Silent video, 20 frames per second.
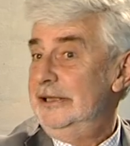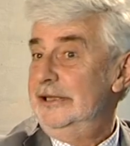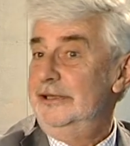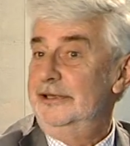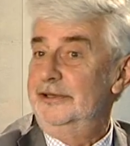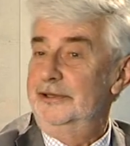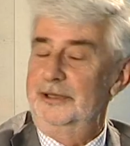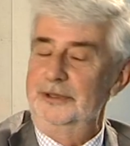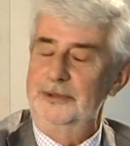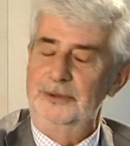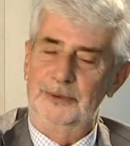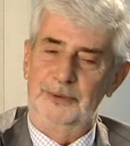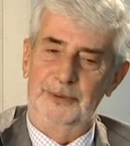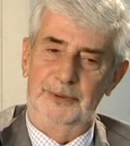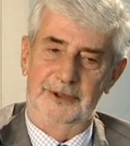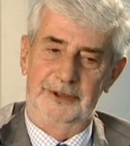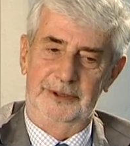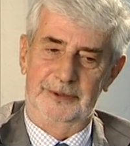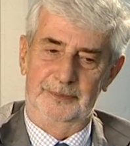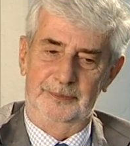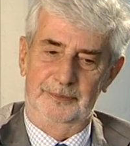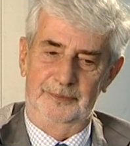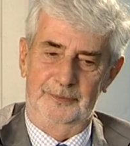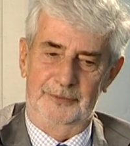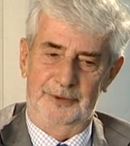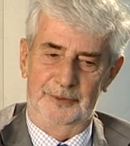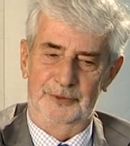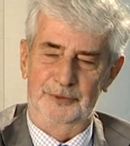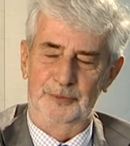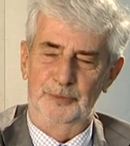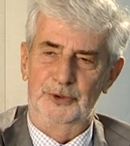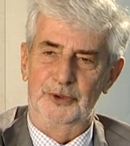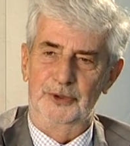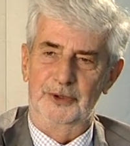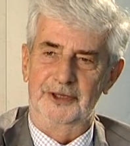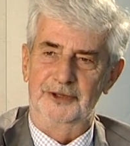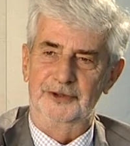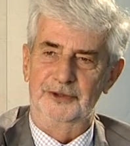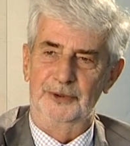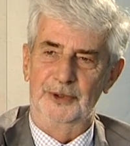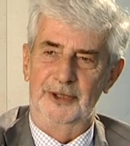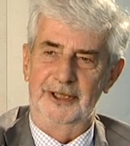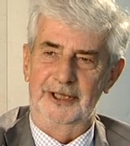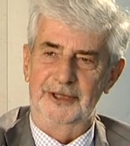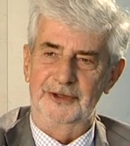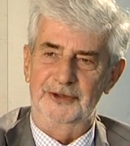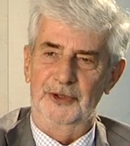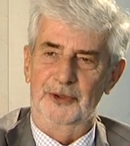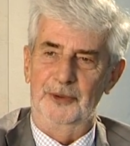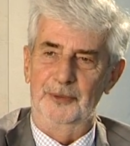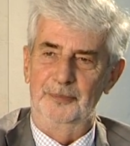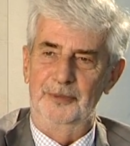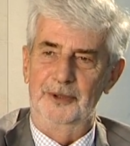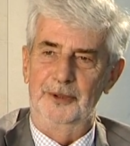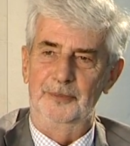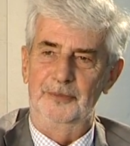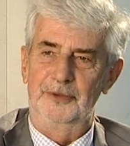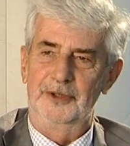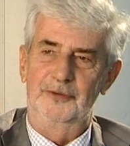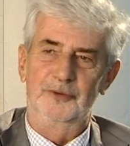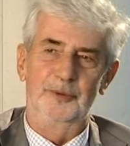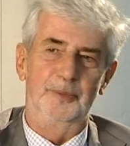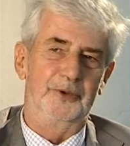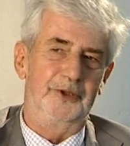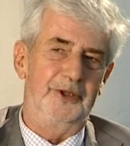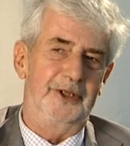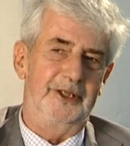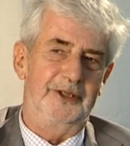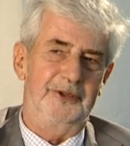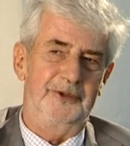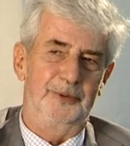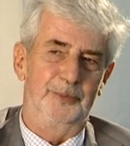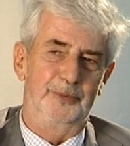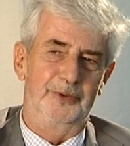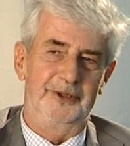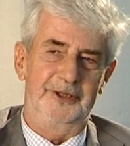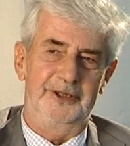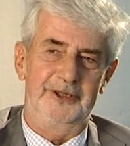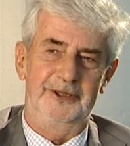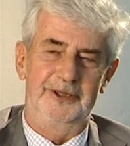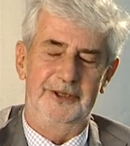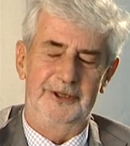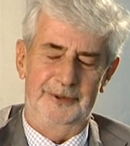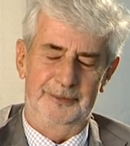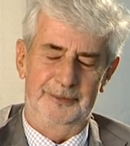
So it was more or less all hands to the pump, and everybody had to be